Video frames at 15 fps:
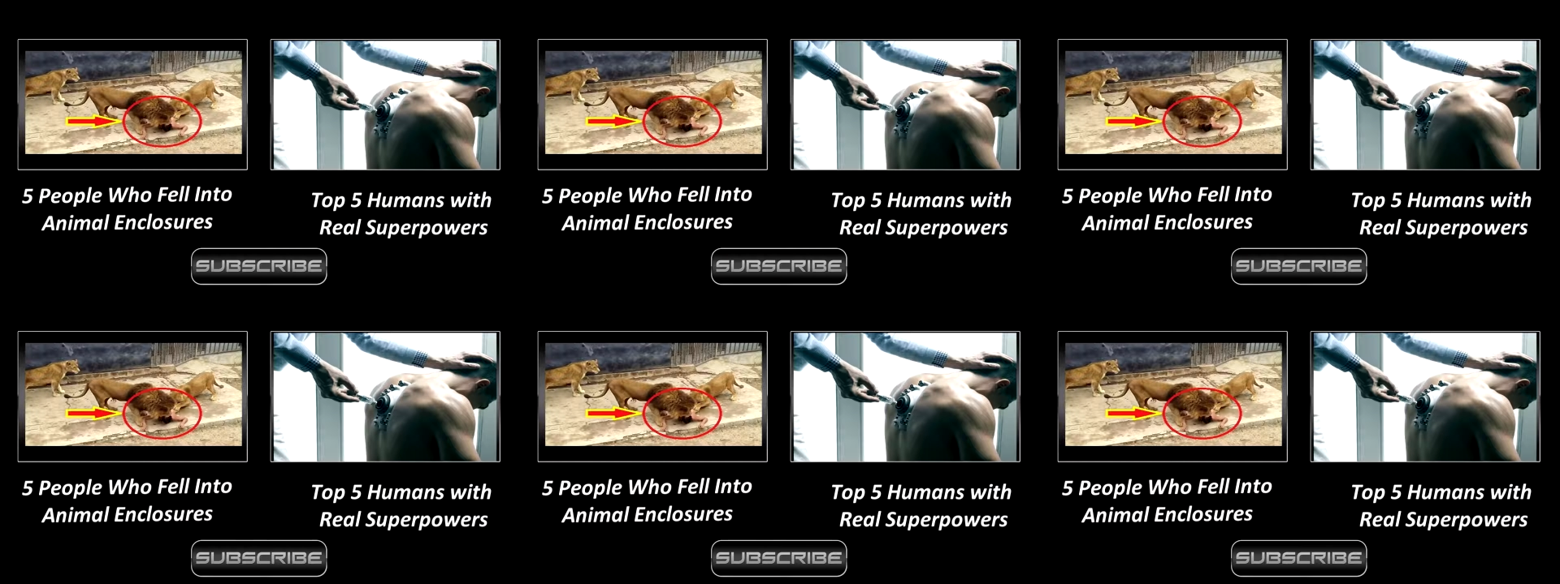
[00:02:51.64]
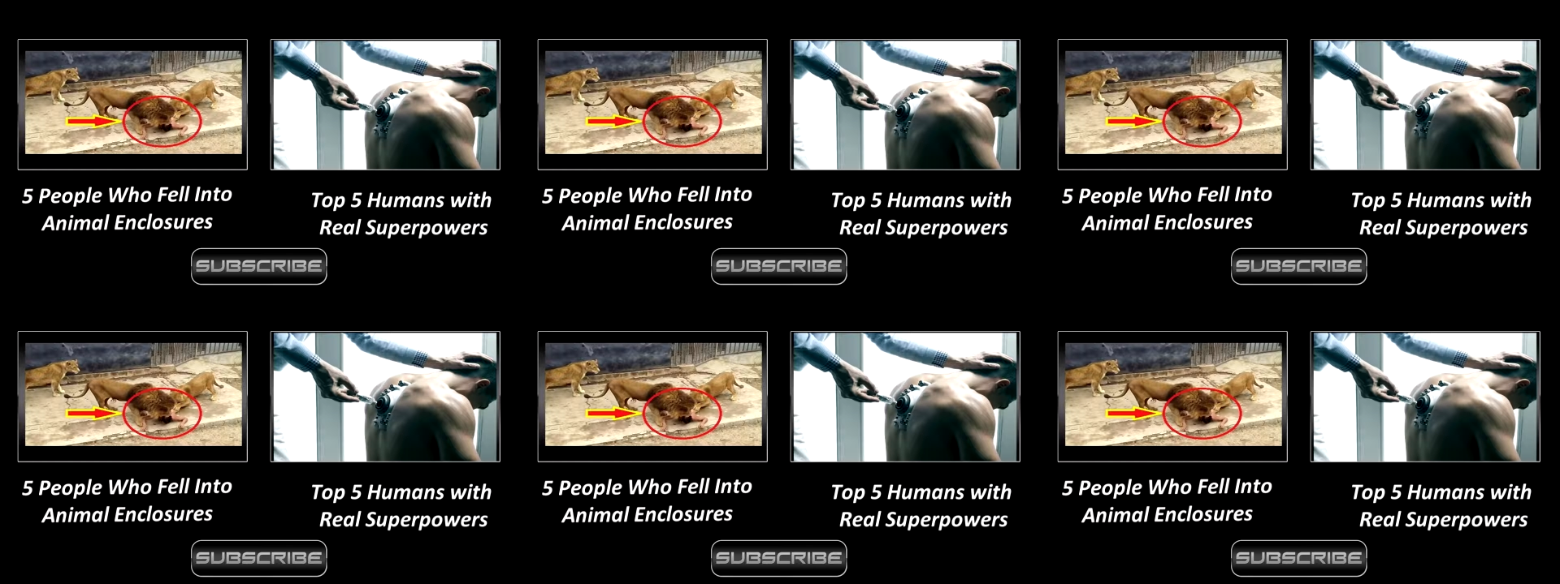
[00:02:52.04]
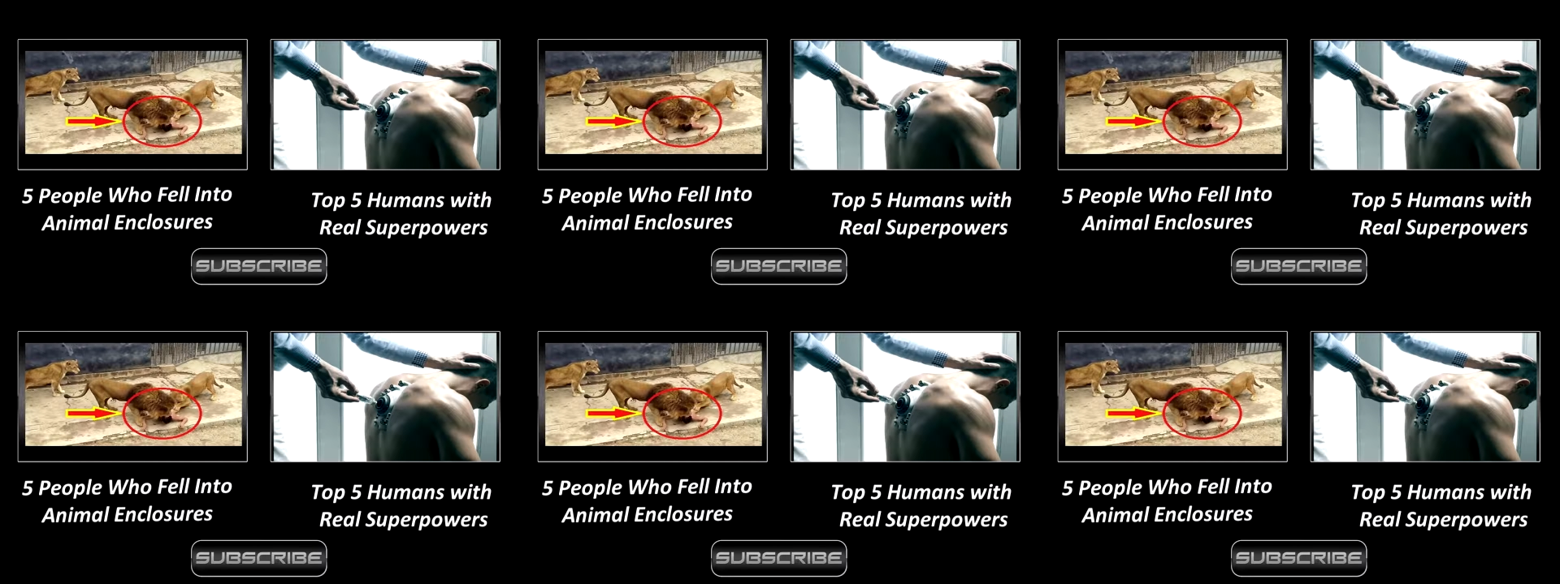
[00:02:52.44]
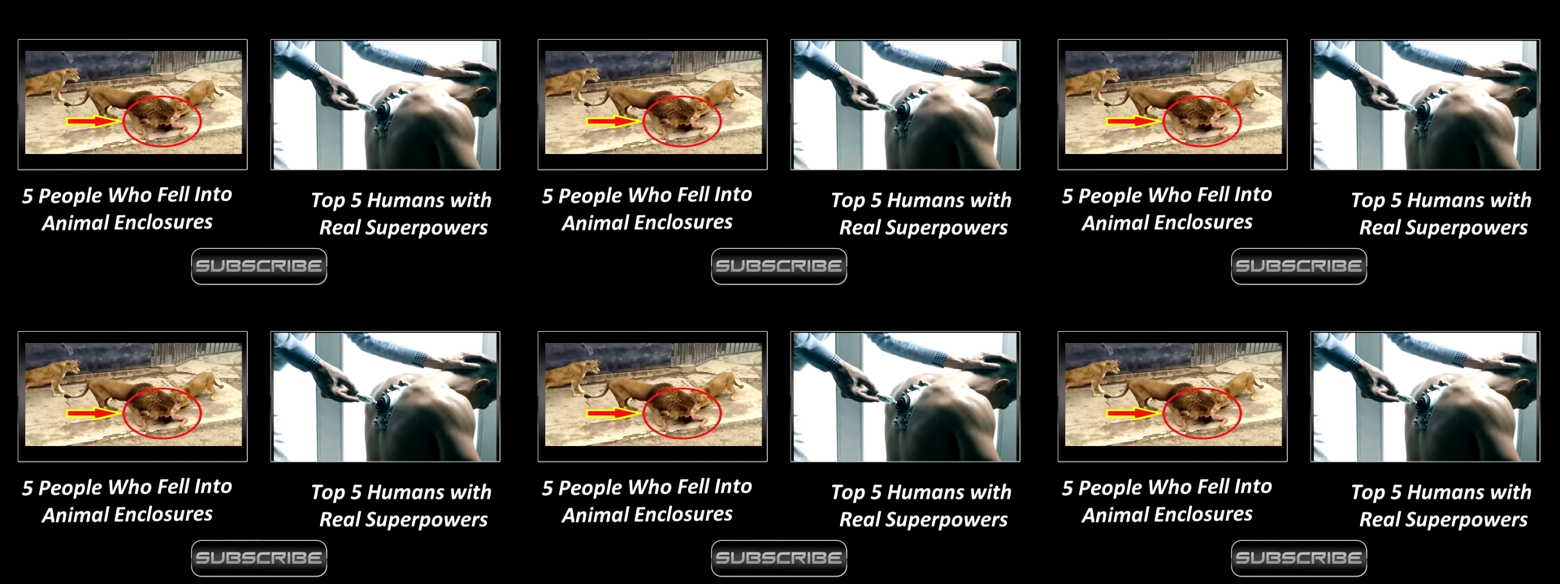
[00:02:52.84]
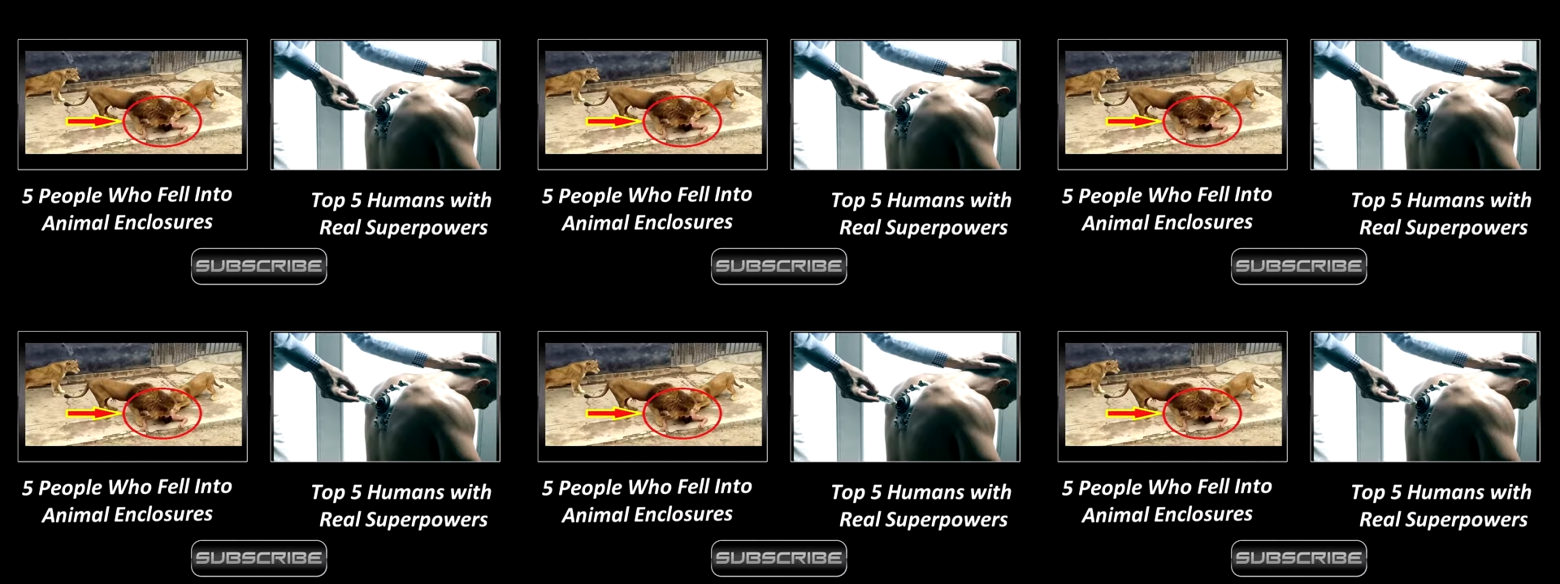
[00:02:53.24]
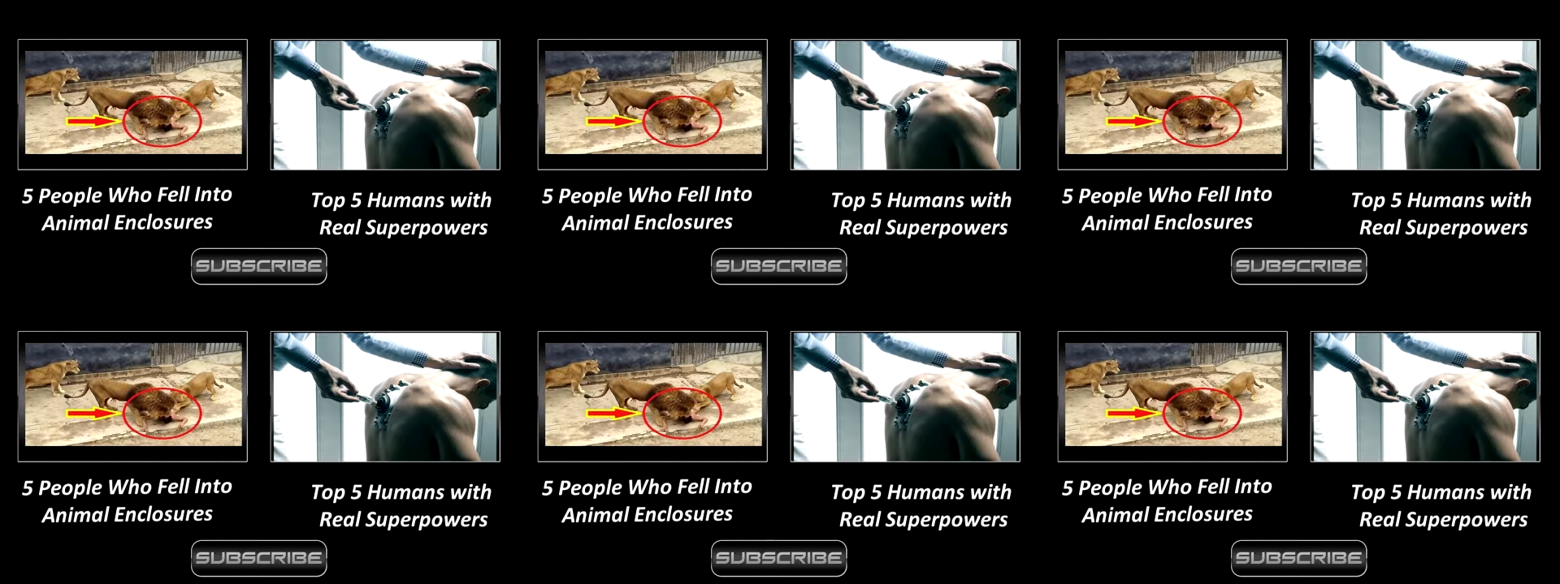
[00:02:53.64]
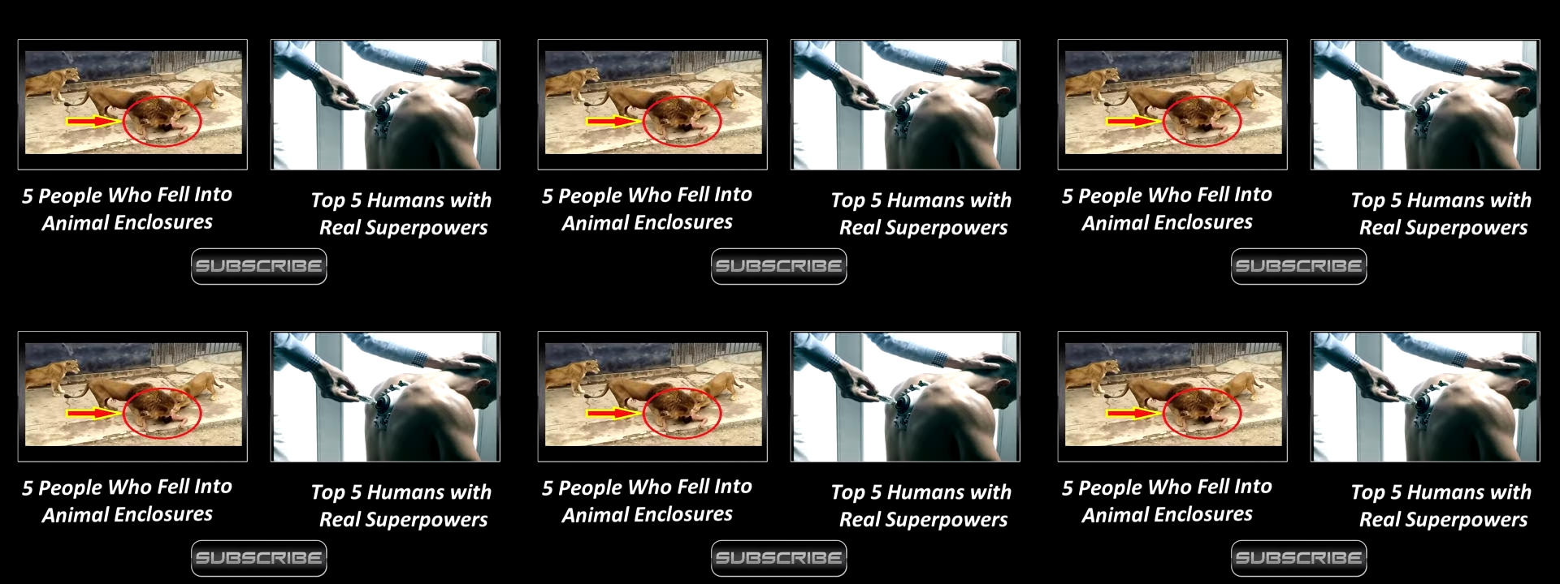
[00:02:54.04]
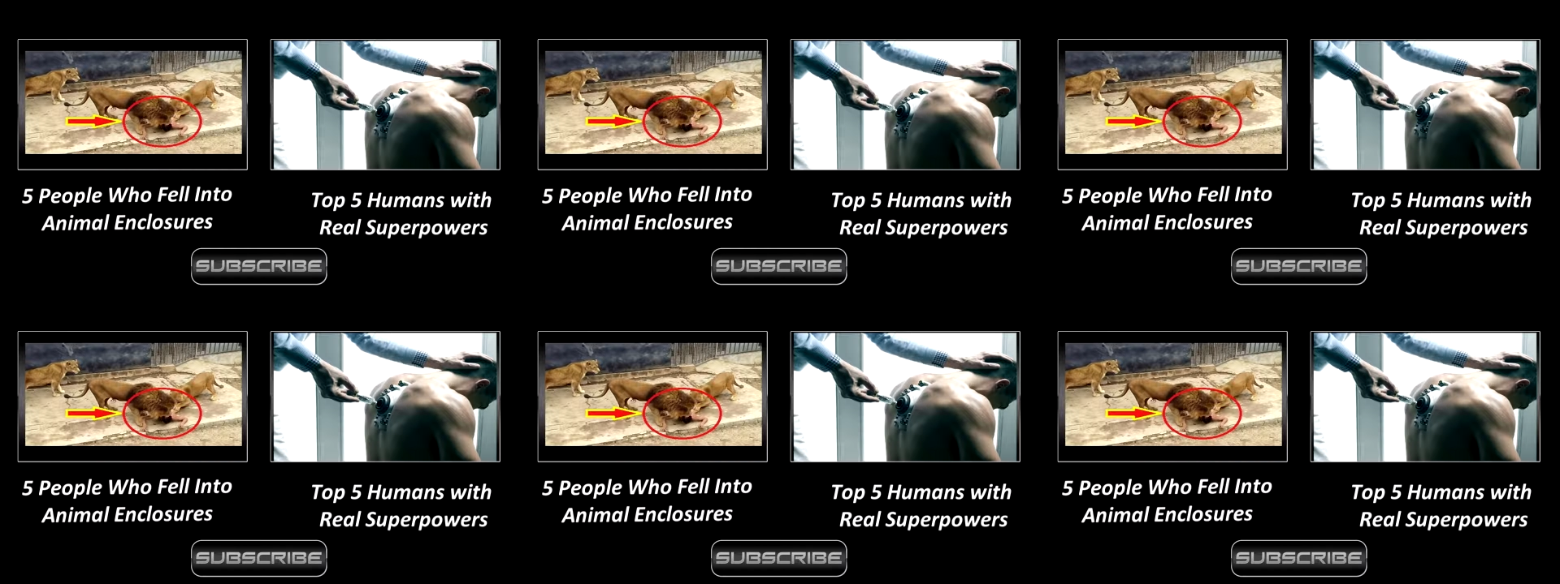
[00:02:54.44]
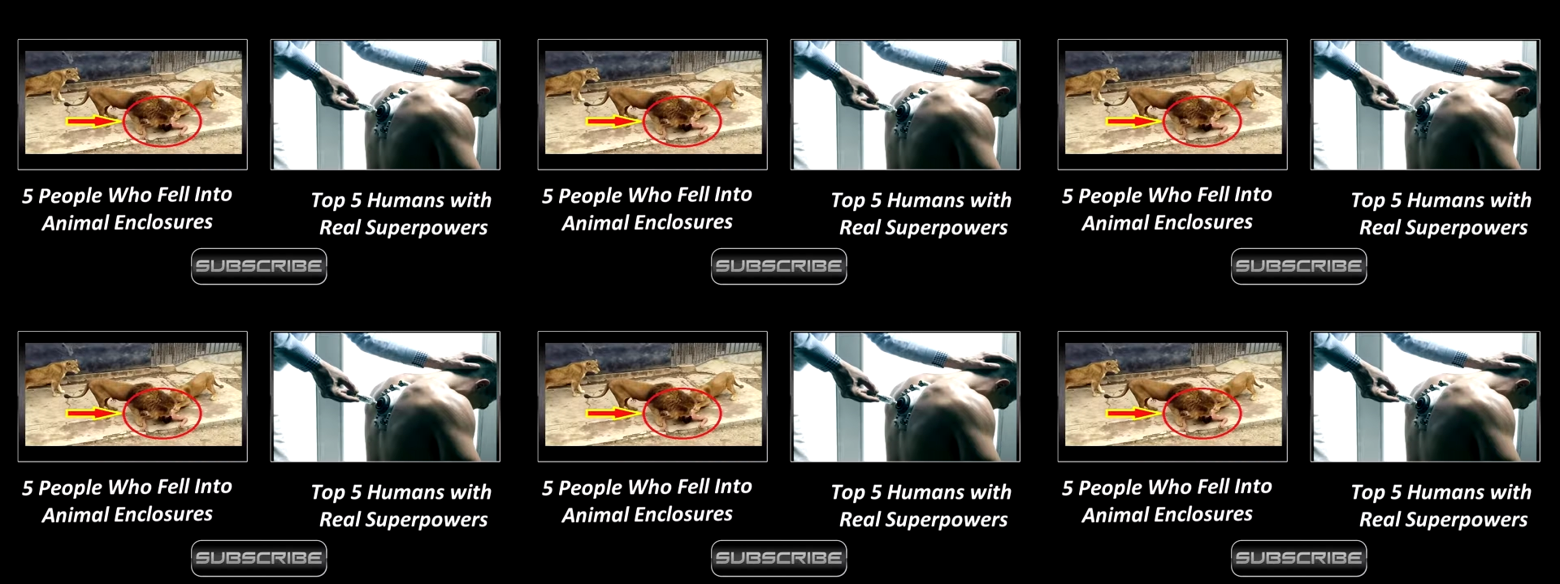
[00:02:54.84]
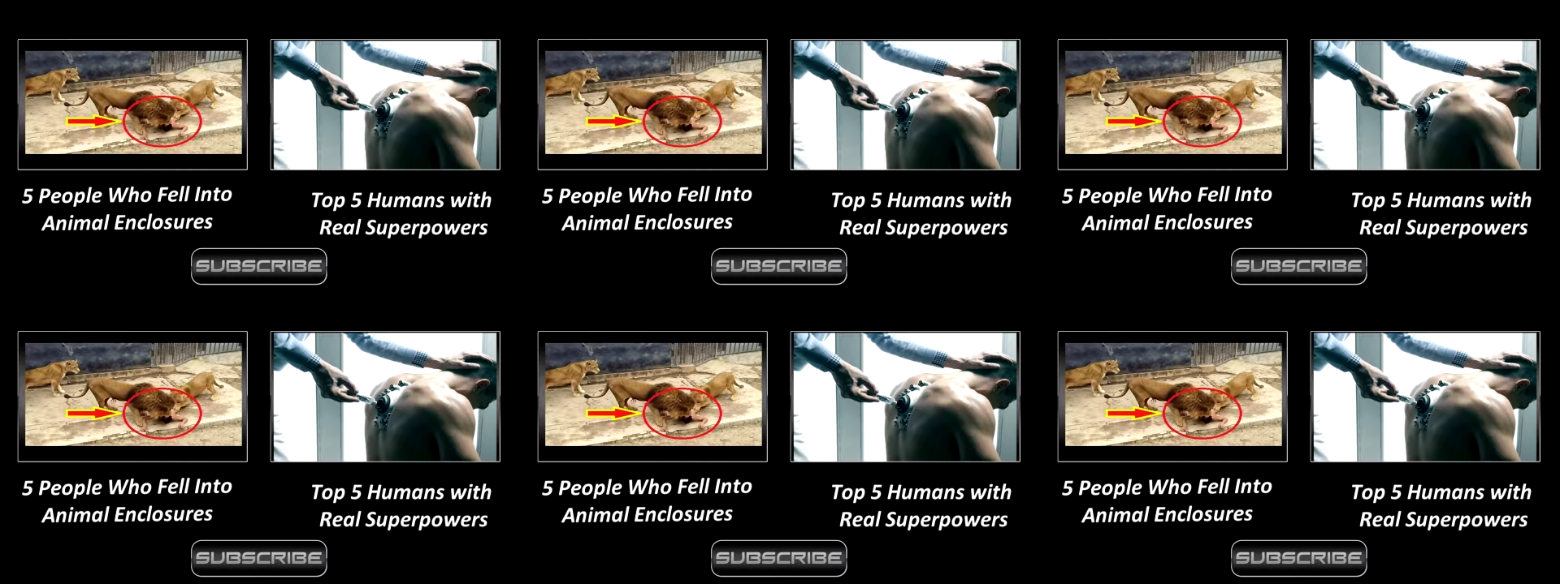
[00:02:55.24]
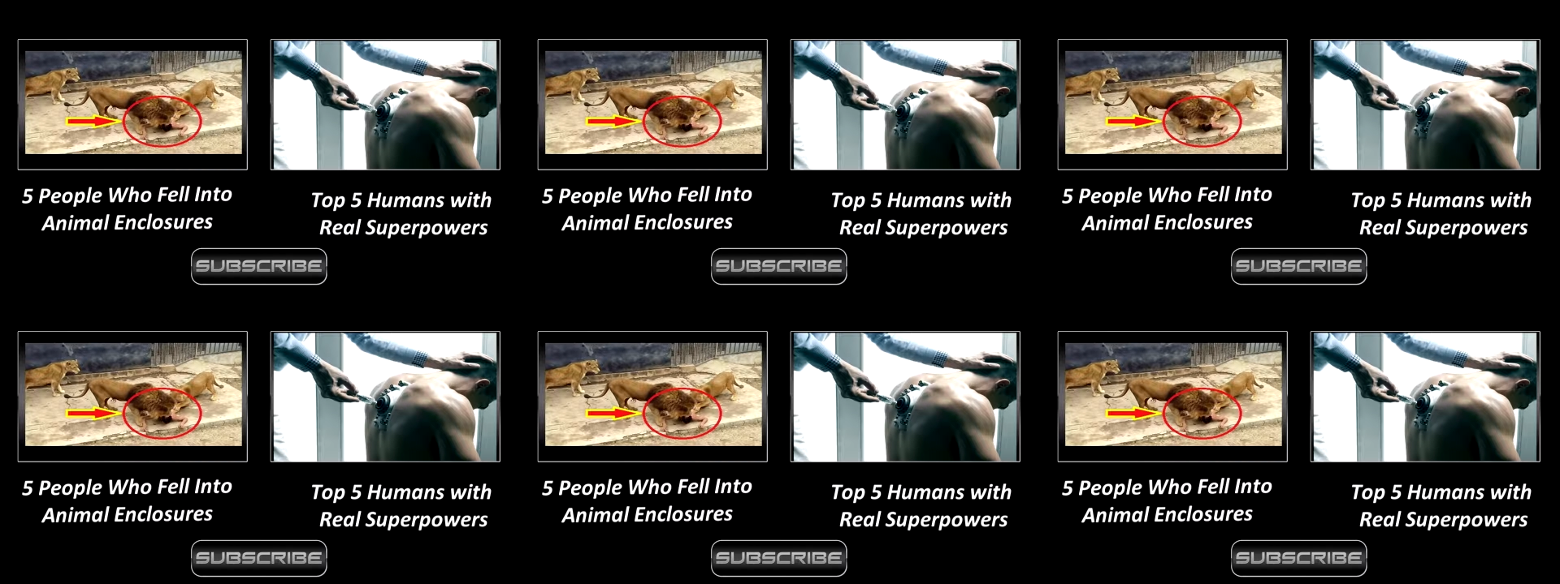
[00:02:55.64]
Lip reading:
Nobody's mouth can be seen.